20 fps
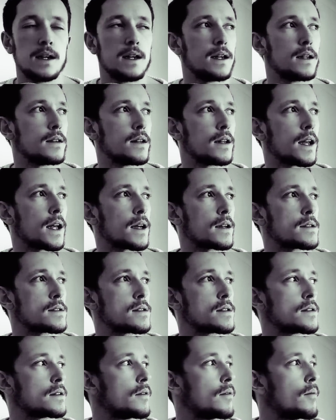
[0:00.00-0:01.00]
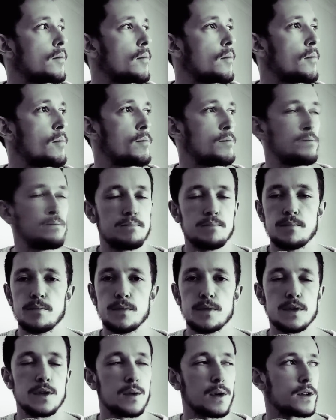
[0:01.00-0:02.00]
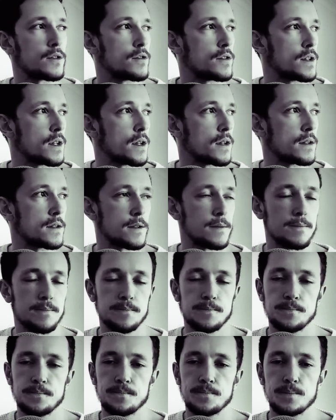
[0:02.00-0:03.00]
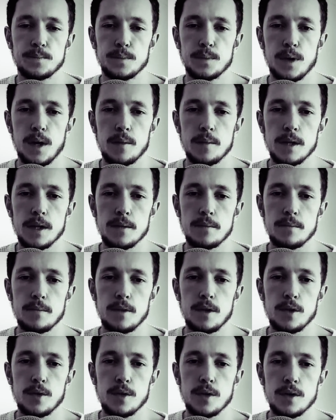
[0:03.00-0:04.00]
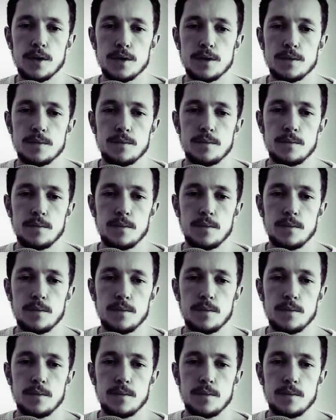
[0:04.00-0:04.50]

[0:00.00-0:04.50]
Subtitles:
in the next few hundred years. I mean, who knows?